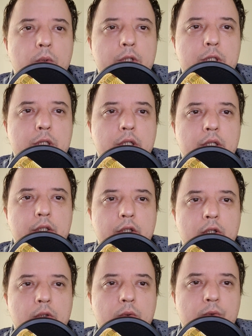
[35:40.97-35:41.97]
which
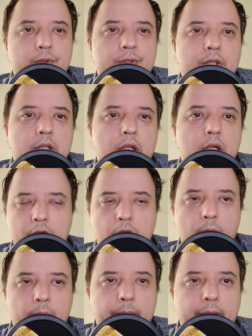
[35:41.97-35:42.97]
includes,
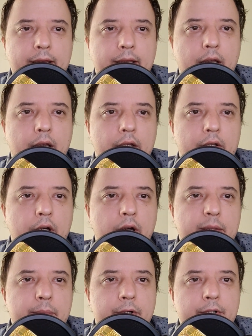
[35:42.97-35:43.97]
baking
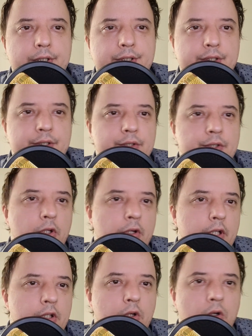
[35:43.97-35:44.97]
timers,
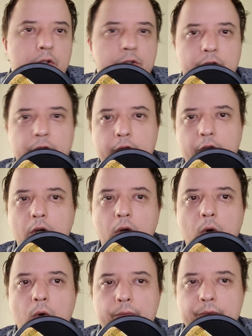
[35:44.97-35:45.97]
turning on, turning
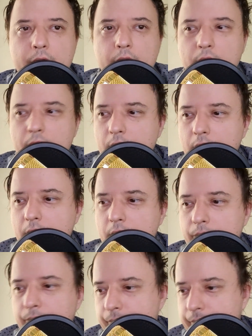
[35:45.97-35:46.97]
off
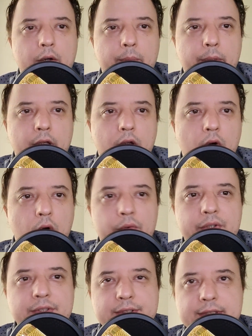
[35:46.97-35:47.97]
their big
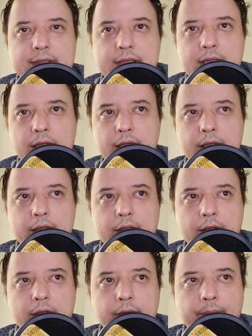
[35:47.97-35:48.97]
ovens, and
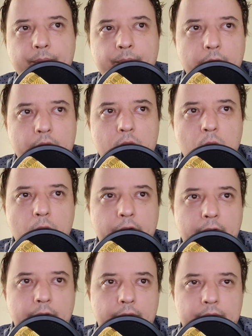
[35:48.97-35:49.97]

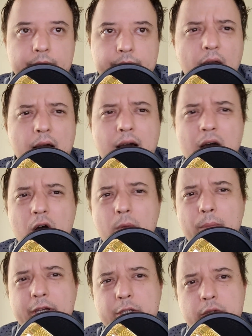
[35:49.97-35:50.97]
recording how
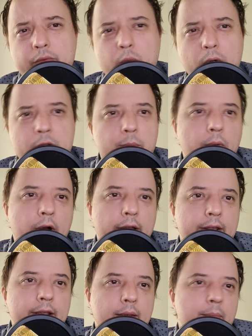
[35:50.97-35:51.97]
much of which
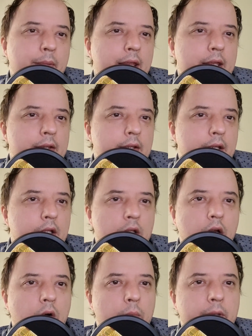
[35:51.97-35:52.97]
bread they made
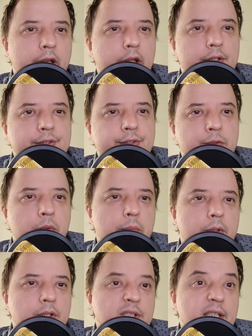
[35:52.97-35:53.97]
and how many
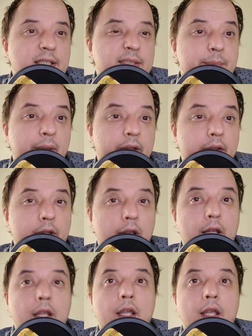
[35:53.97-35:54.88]
consumables they spent.